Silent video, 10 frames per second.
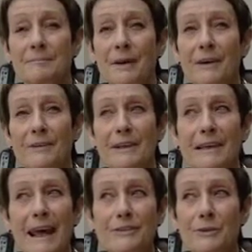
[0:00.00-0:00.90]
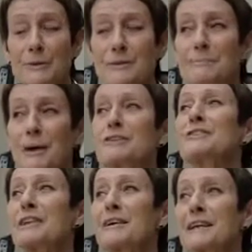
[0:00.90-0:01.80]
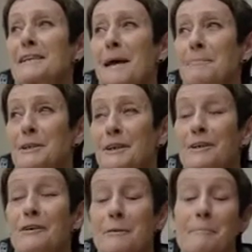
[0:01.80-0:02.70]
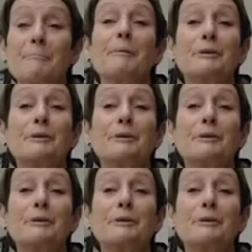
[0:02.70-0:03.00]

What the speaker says: either a ladder or a spiral staircase, that bit I can't remember,